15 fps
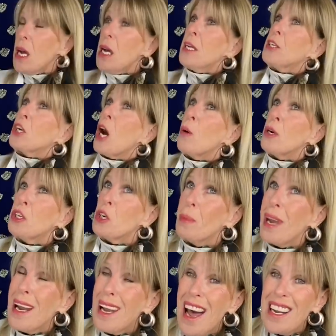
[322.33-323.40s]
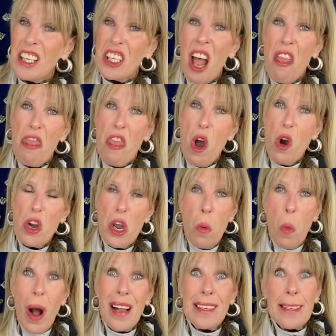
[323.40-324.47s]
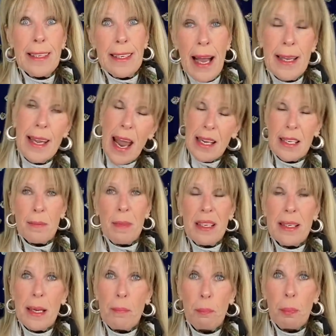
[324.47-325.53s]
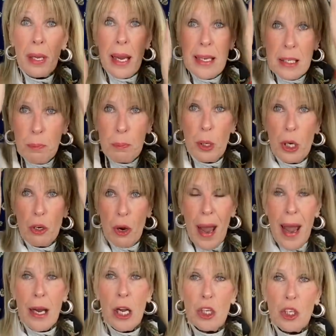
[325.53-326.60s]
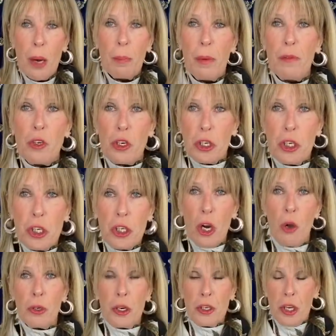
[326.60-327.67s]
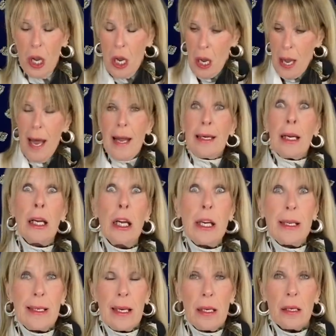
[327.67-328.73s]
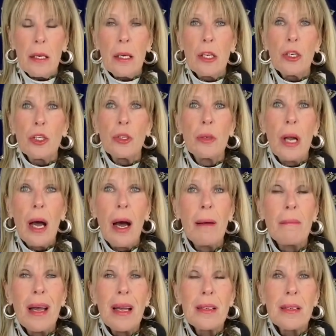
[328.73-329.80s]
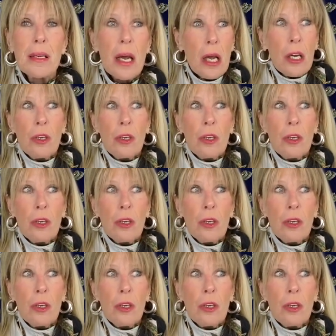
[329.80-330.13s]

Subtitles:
It's going to be less than 31 Sundays. Missy, please put your head on top of your shoulders and listen. You're doing a hot mess.